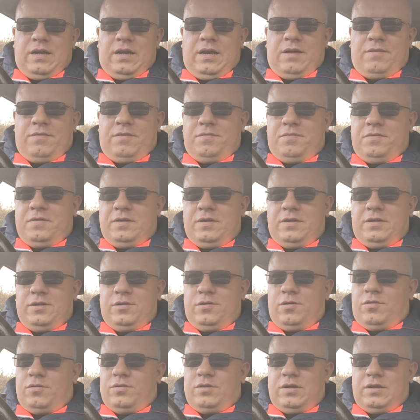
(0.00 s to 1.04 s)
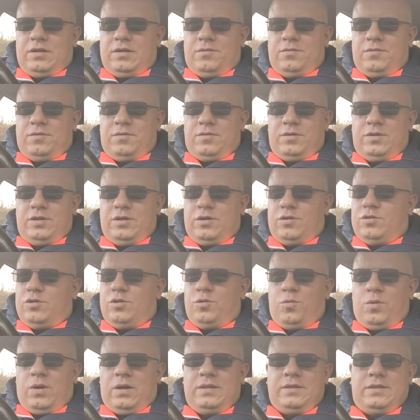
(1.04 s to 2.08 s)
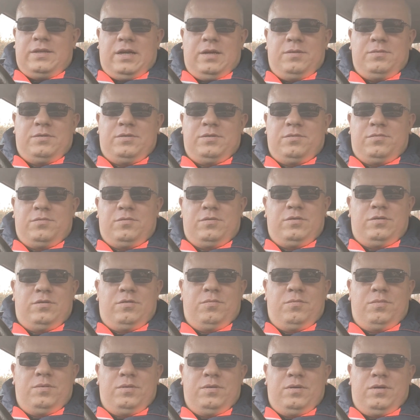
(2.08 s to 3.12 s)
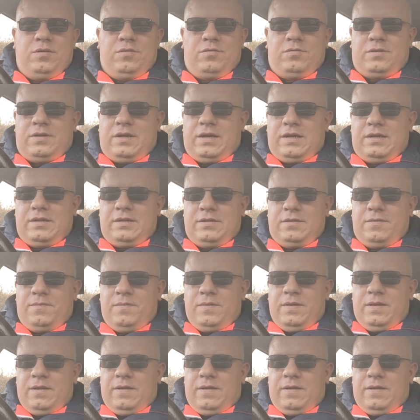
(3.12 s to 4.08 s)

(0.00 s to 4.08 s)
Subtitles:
everything on a one time, so it will be online